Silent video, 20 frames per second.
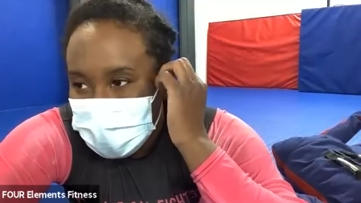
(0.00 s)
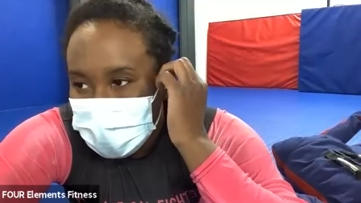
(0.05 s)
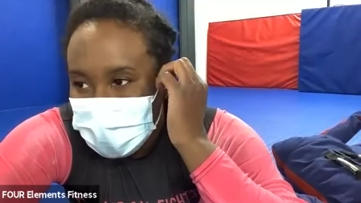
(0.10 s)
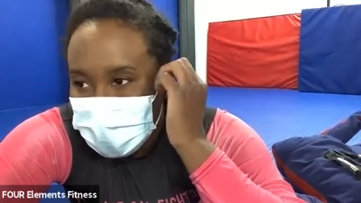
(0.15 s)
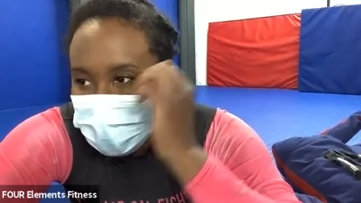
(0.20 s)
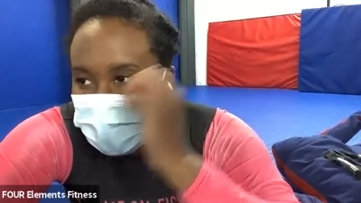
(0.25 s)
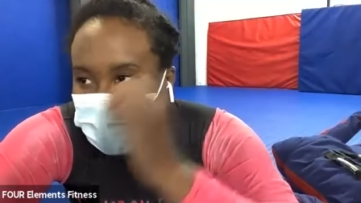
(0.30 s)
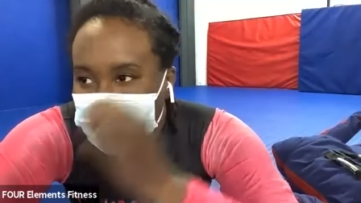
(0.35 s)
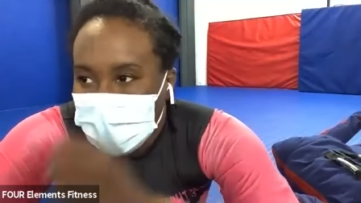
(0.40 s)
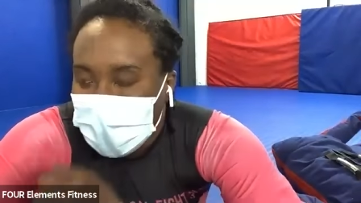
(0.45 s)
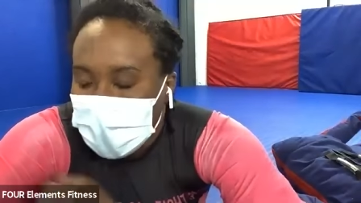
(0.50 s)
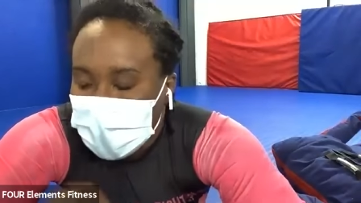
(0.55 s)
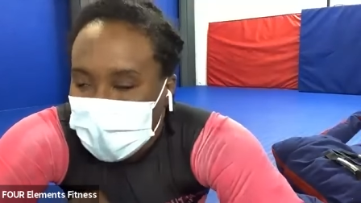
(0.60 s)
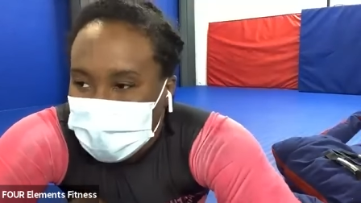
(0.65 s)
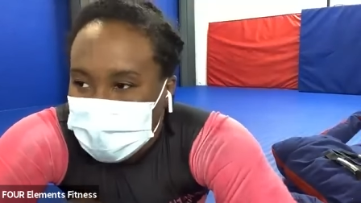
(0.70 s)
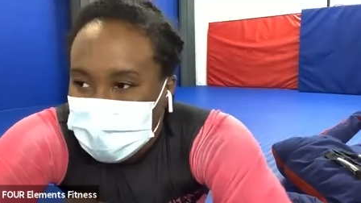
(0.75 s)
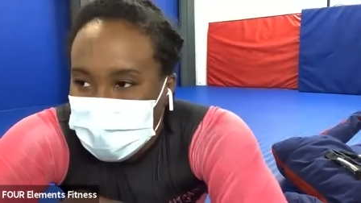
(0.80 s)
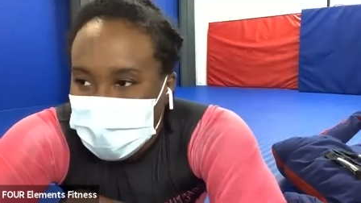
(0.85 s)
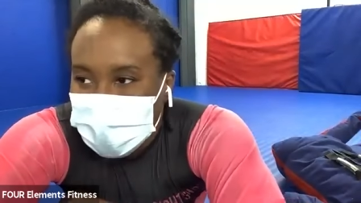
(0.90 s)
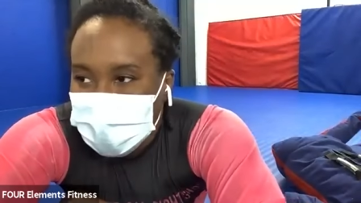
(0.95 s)

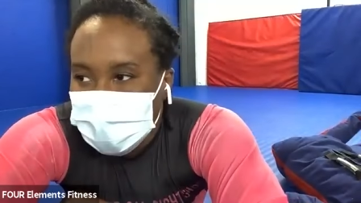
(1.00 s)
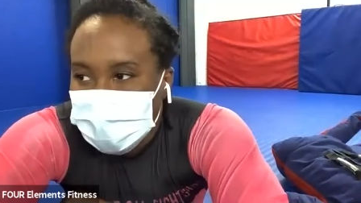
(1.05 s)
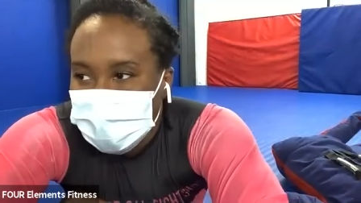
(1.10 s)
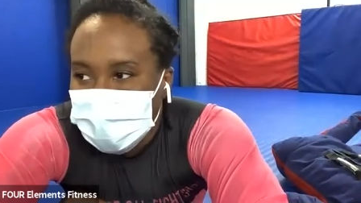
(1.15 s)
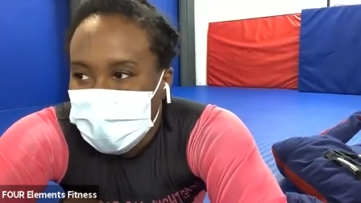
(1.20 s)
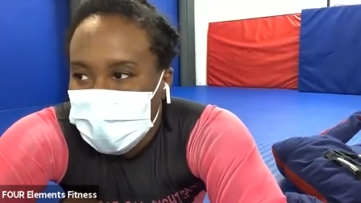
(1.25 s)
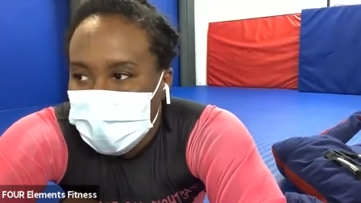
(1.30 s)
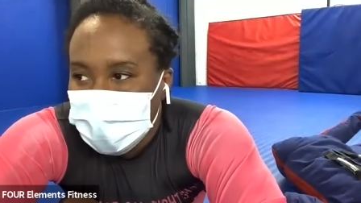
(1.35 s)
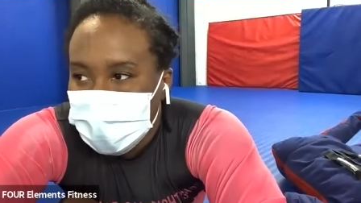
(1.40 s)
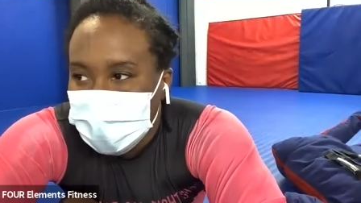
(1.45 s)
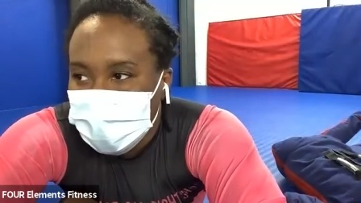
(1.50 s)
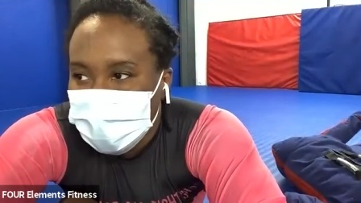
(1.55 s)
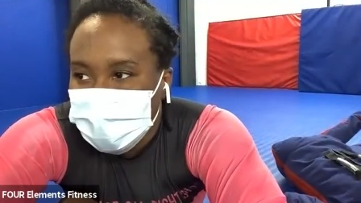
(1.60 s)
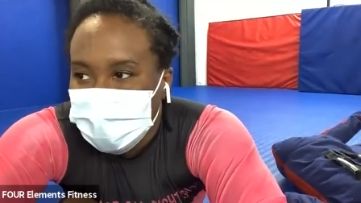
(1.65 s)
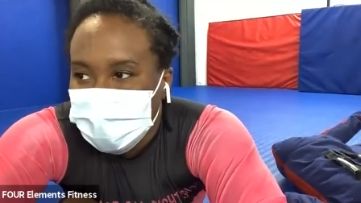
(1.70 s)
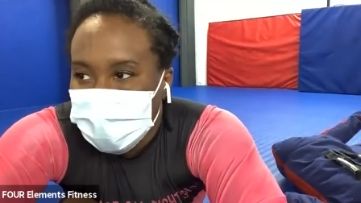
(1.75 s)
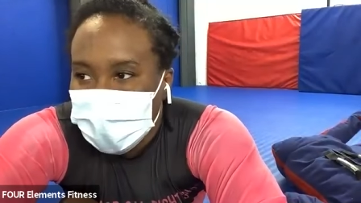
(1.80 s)
It's a